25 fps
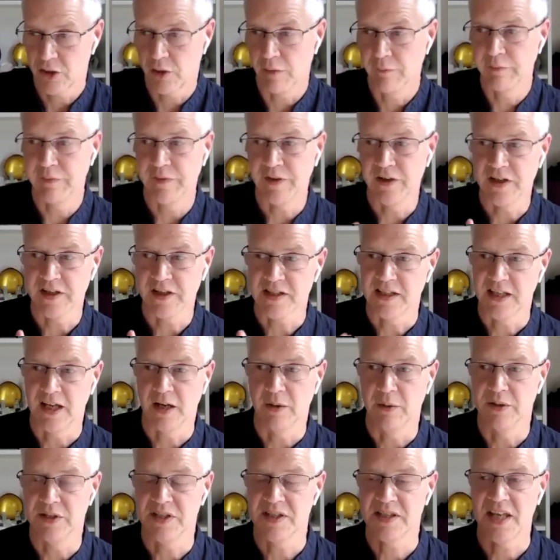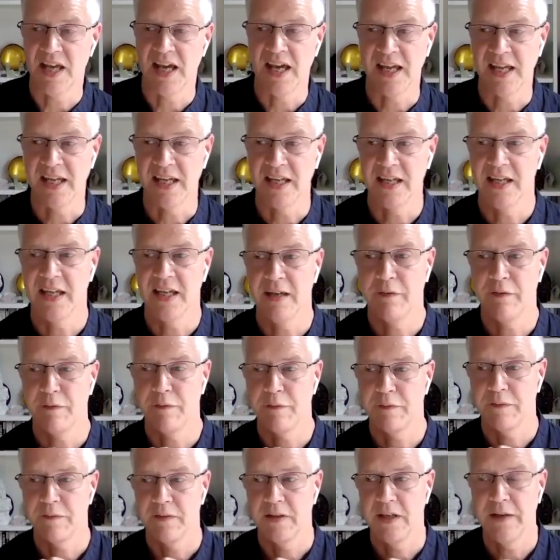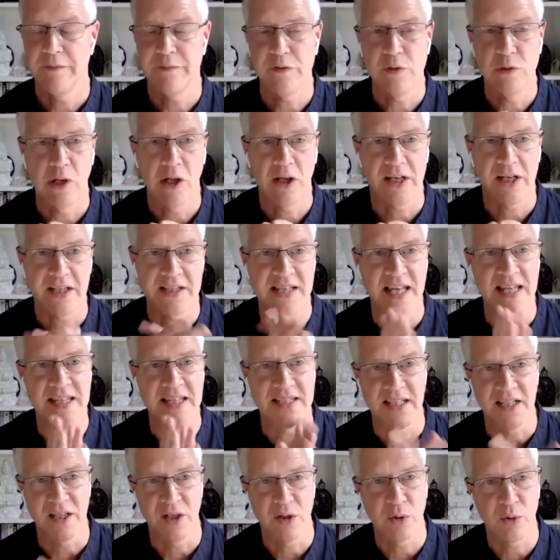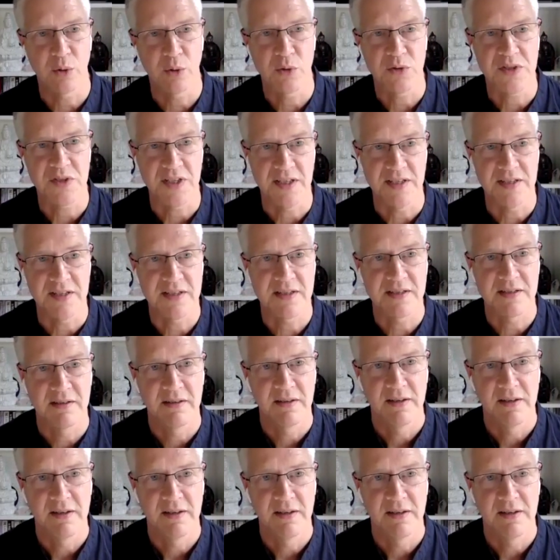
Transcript: conversely, I would say if you like attending courses